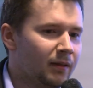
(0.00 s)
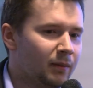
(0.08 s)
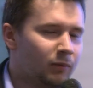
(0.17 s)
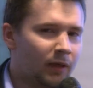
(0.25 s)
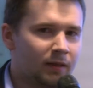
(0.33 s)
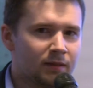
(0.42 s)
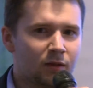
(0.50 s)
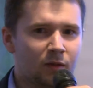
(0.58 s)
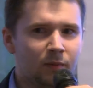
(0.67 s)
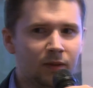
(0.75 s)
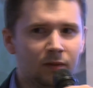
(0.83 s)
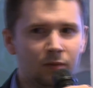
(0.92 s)

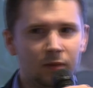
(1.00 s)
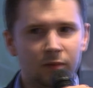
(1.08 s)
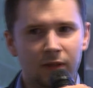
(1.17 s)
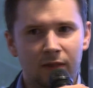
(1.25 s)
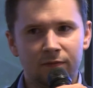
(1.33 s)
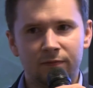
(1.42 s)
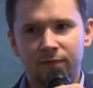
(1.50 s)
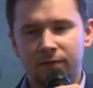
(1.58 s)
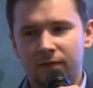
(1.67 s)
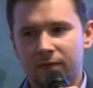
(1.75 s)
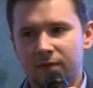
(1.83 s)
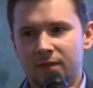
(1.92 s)
brainstorming when we have
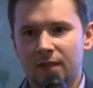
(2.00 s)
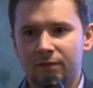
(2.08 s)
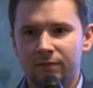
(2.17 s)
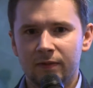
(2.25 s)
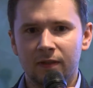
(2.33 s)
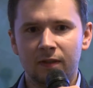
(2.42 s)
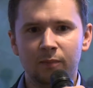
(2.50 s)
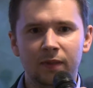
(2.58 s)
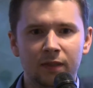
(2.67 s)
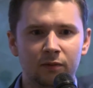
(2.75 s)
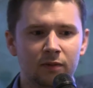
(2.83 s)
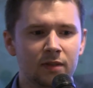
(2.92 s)
something
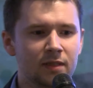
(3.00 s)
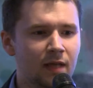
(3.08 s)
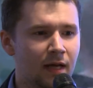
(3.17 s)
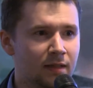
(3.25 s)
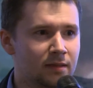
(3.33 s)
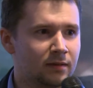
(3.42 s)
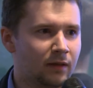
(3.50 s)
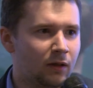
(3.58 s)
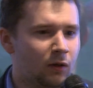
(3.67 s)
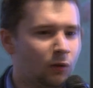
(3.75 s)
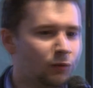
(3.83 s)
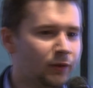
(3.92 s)
big to discuss in the
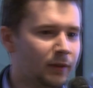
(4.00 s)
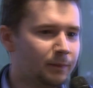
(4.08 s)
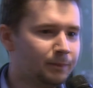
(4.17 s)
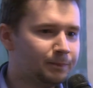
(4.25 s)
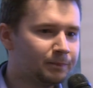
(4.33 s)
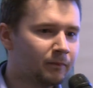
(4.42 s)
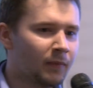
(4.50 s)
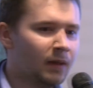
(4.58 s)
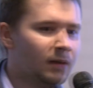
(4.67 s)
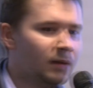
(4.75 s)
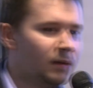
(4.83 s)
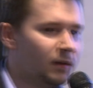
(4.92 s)
whole team.
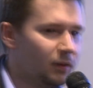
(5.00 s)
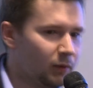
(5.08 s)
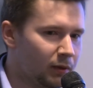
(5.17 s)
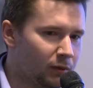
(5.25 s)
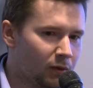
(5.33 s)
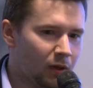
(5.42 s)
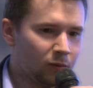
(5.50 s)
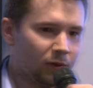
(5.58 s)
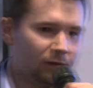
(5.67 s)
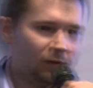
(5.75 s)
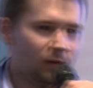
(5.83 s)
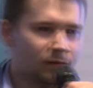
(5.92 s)
We do code
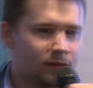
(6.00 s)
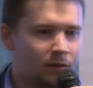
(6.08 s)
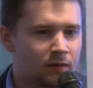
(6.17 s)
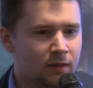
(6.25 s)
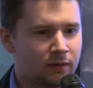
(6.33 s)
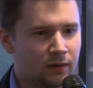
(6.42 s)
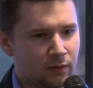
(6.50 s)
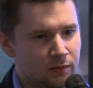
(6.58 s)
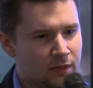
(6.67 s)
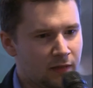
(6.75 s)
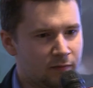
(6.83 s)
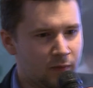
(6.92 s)
reviews using the
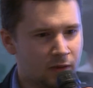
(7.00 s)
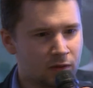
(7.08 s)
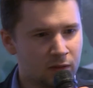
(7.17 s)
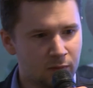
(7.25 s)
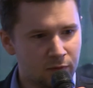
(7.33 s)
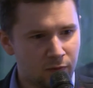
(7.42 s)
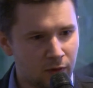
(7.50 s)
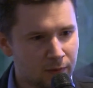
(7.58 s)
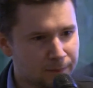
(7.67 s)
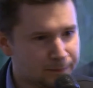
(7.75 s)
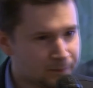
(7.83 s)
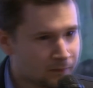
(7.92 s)
tools I've mentioned before.
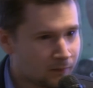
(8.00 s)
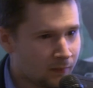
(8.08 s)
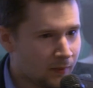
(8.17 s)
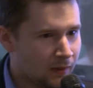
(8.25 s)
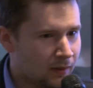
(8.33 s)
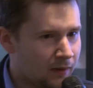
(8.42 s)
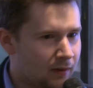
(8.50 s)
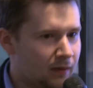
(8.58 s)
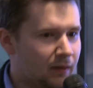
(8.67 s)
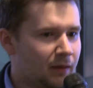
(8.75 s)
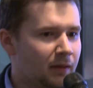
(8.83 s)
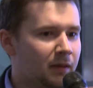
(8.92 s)

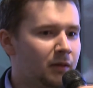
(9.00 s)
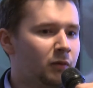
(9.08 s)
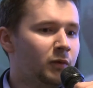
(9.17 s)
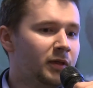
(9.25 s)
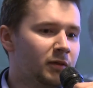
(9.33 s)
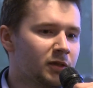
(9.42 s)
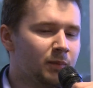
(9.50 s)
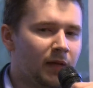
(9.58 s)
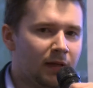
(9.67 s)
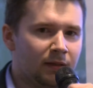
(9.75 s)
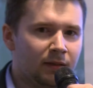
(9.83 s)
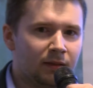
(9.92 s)
We use
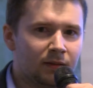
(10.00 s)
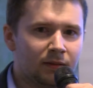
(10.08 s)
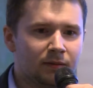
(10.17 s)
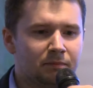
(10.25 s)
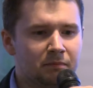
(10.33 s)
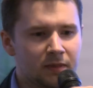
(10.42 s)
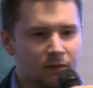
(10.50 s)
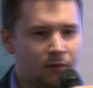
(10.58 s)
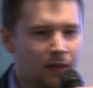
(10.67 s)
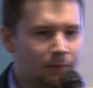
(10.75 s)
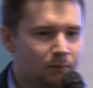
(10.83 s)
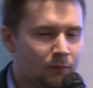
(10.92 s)
planning,
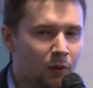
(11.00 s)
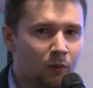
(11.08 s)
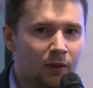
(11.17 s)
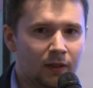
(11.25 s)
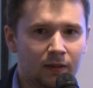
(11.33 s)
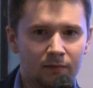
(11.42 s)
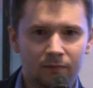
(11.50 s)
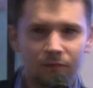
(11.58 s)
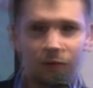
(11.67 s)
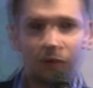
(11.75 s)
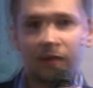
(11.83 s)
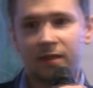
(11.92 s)
Scrum, Poker
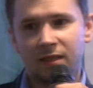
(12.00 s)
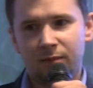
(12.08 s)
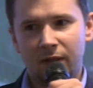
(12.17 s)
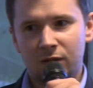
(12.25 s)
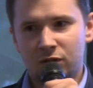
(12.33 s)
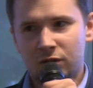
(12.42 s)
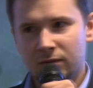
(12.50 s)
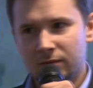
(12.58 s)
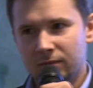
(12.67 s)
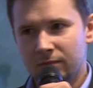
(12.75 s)
for estimation